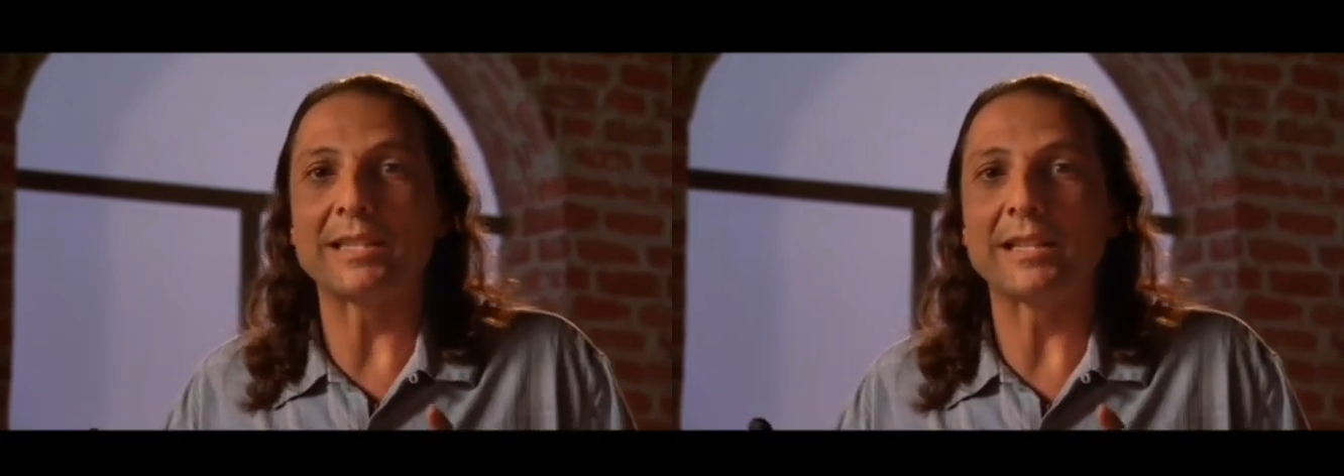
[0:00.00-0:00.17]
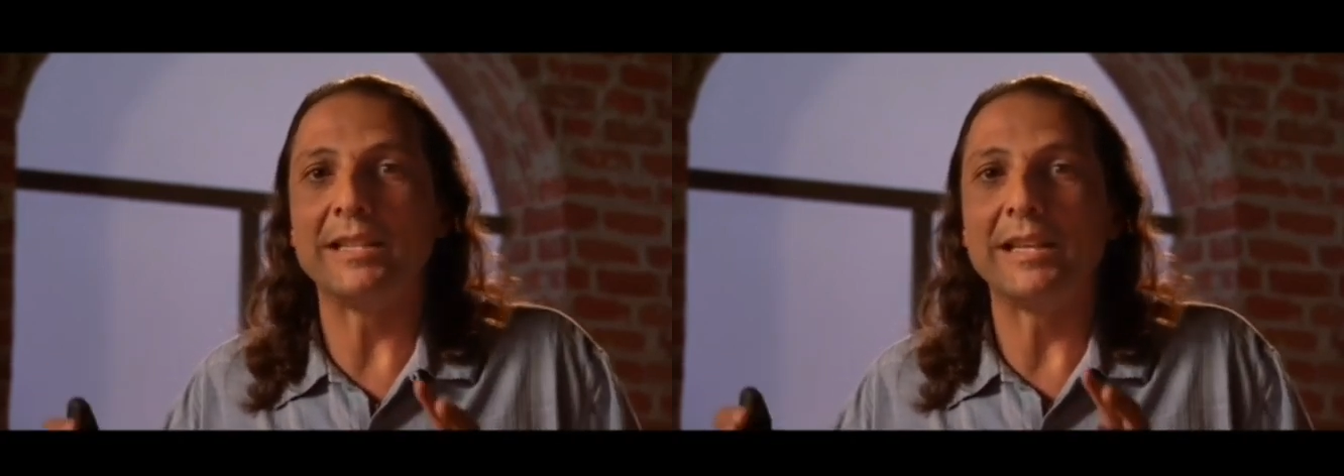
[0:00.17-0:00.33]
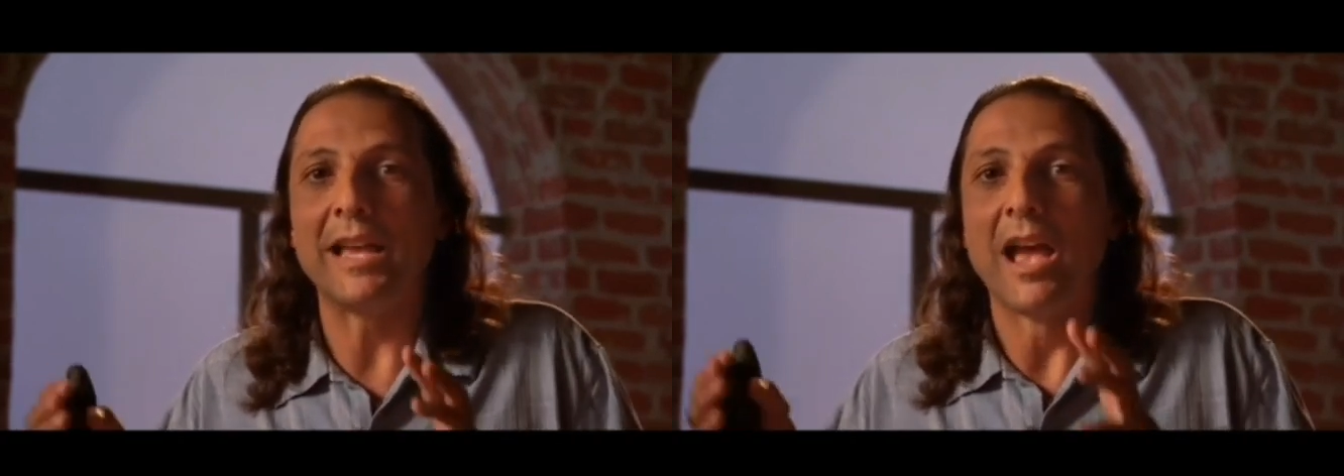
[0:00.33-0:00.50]

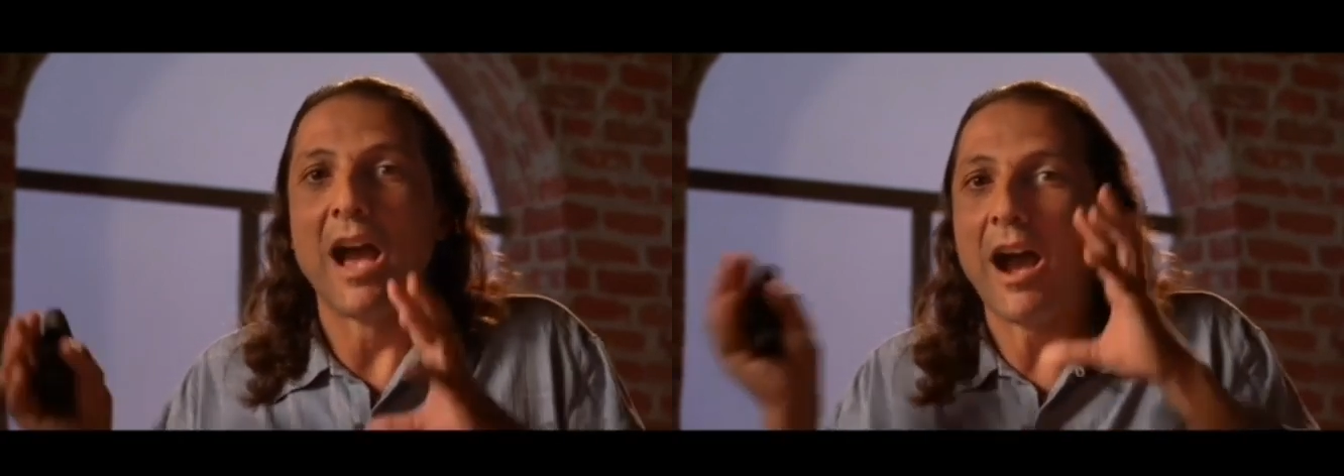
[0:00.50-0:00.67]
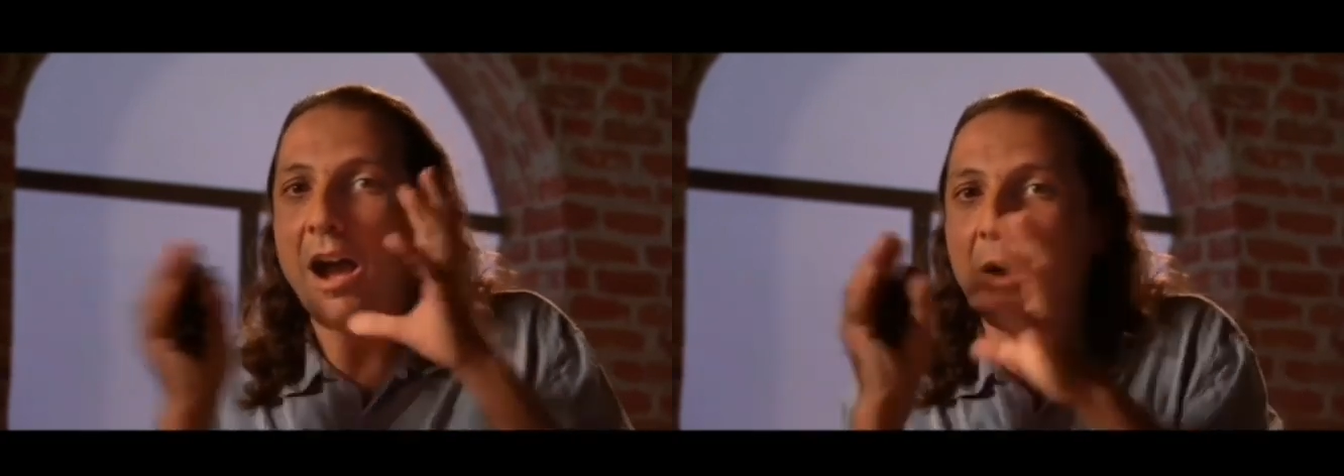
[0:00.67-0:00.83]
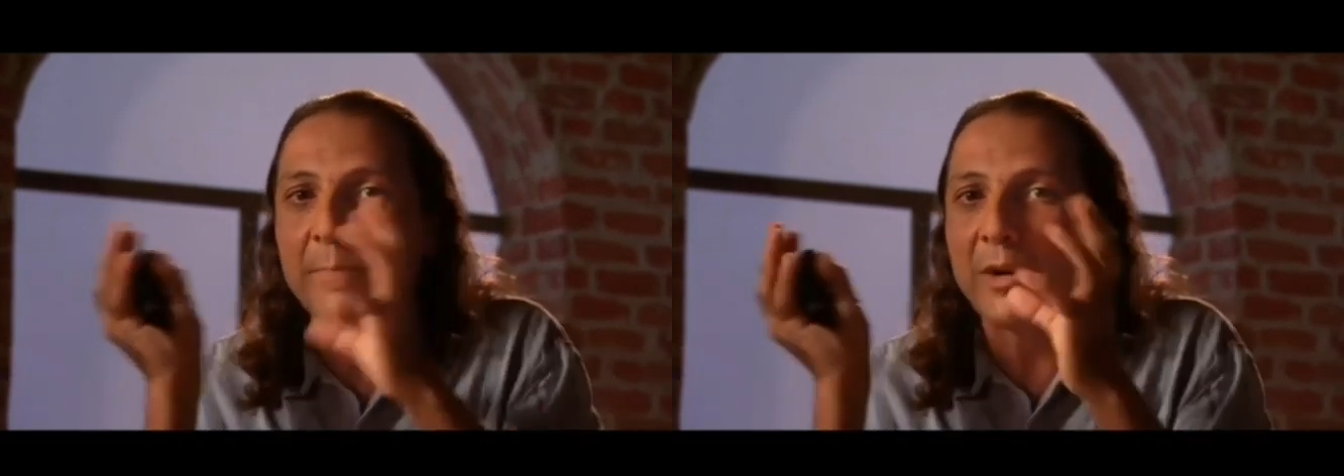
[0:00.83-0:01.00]
Basically,
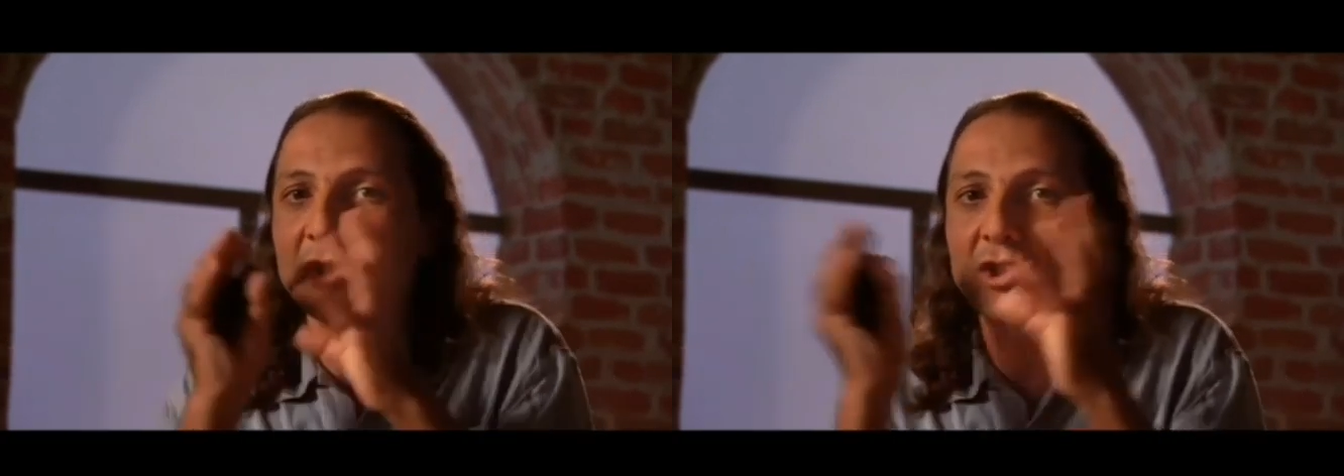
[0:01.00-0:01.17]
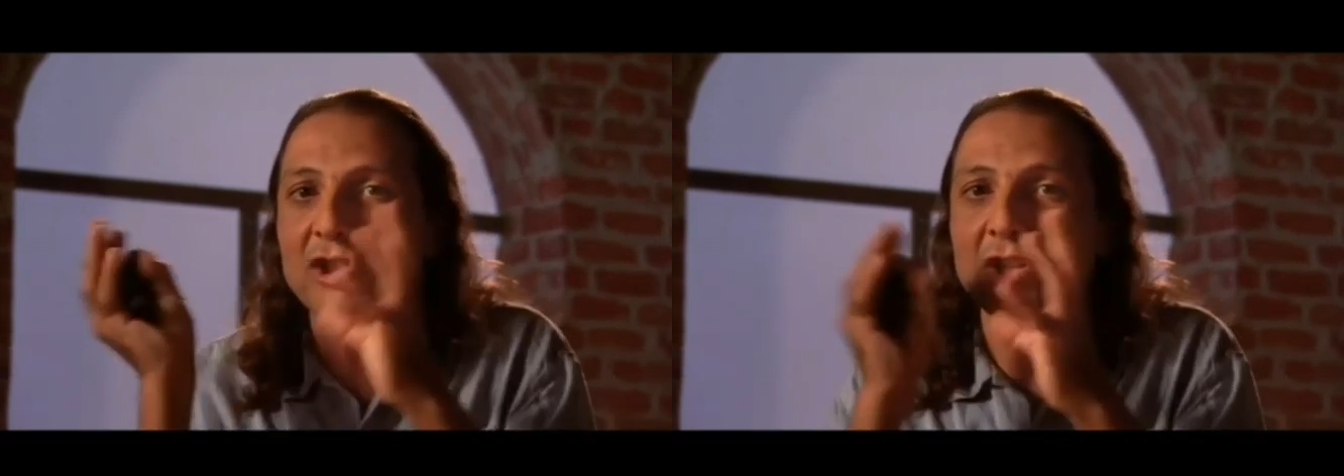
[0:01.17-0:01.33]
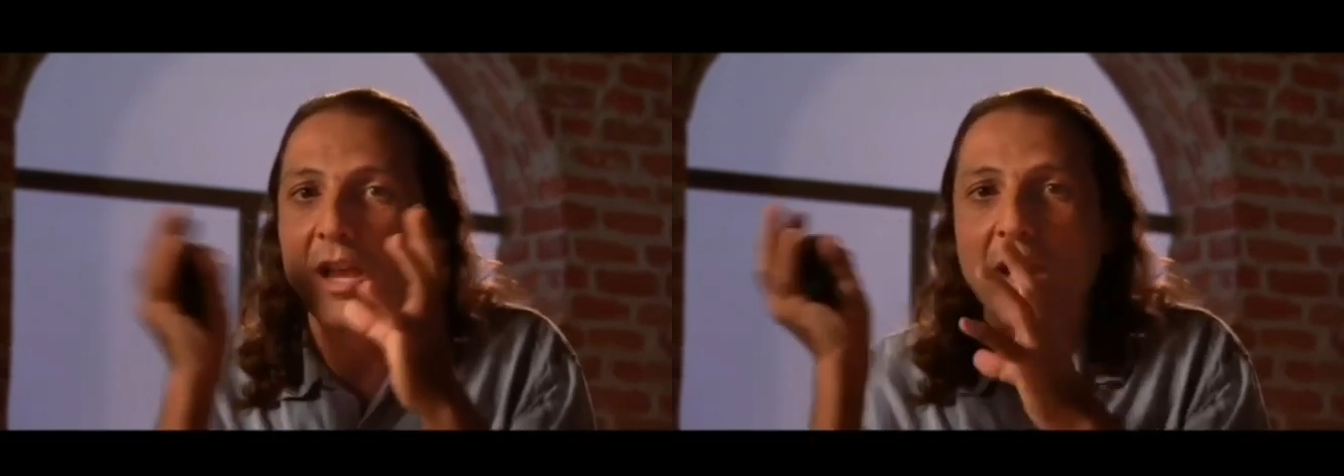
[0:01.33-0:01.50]
how
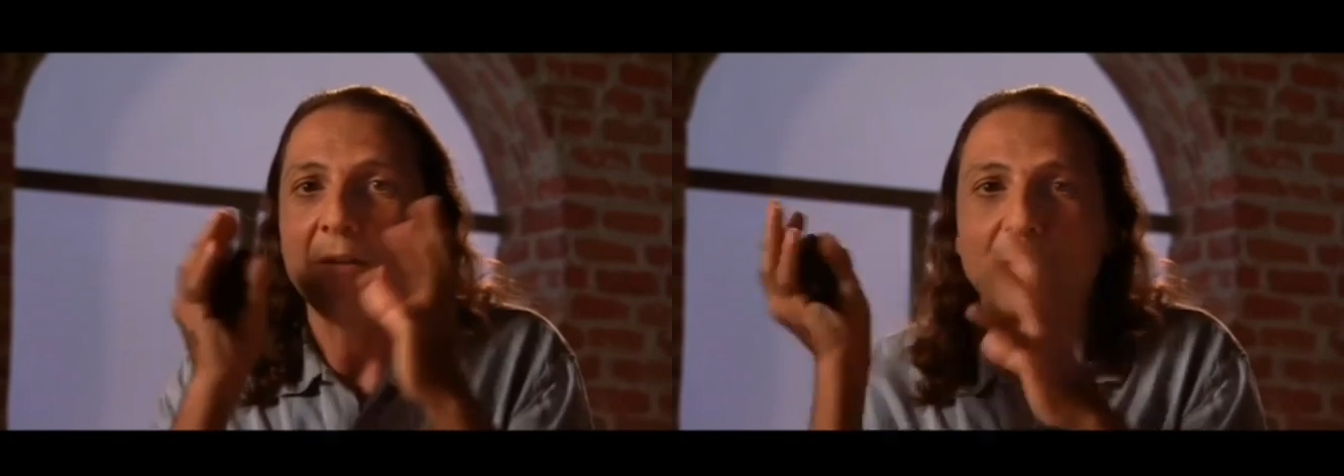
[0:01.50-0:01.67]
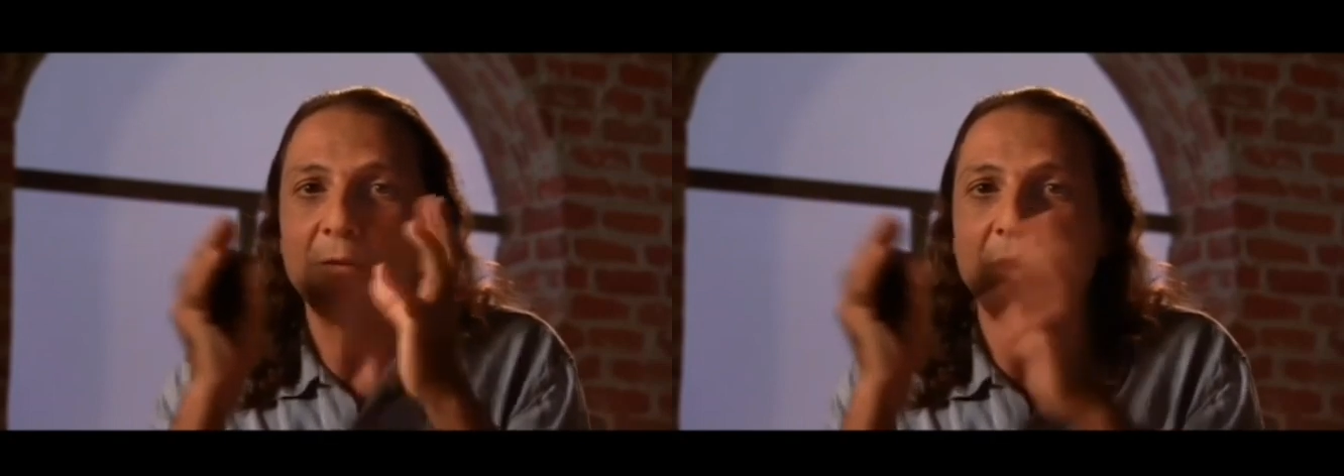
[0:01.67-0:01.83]
much